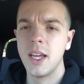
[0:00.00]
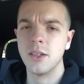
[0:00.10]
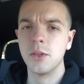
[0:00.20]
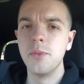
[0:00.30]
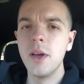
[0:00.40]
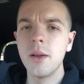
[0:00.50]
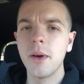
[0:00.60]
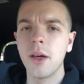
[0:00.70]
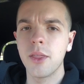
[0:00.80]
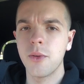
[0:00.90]
So it's been
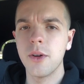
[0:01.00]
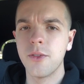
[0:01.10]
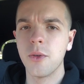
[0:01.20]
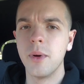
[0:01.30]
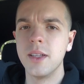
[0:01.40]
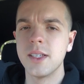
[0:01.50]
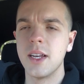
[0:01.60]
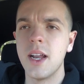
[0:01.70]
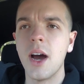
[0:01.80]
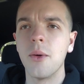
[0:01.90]
about three or four months,
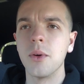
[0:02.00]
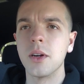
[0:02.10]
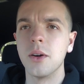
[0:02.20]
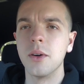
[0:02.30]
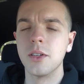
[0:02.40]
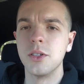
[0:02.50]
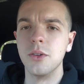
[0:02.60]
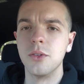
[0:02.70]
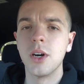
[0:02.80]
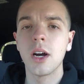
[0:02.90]
and now we're going
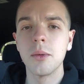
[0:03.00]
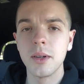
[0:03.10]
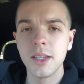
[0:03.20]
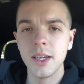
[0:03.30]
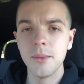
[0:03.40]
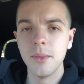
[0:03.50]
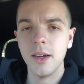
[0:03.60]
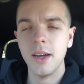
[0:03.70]
to talk about them.